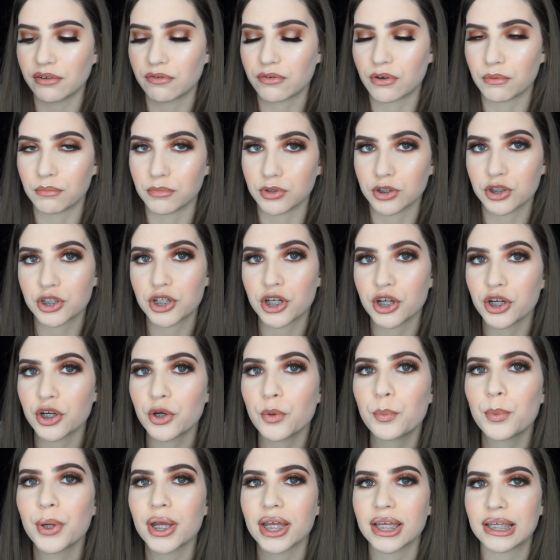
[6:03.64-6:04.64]
from the
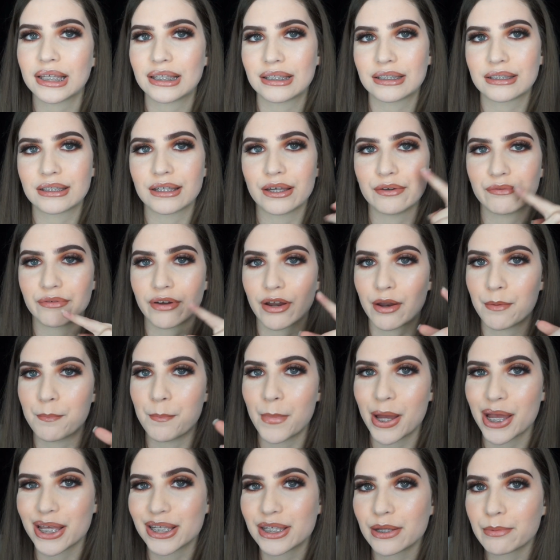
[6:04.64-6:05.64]
tube, it's a very
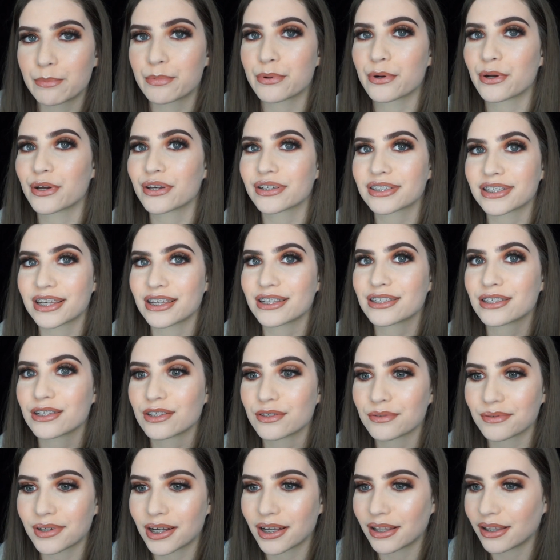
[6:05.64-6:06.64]
messy process
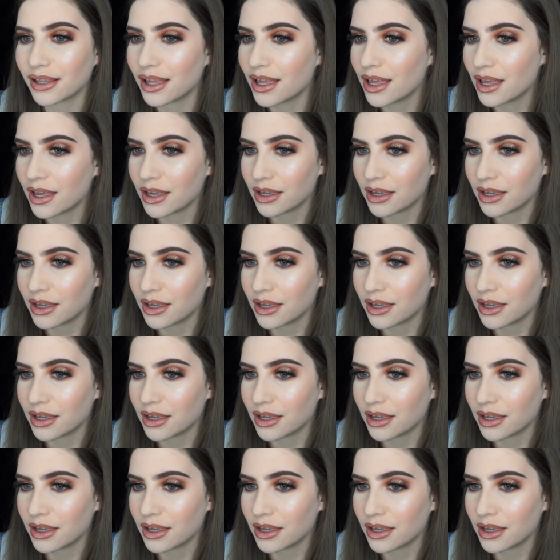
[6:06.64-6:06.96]
as well.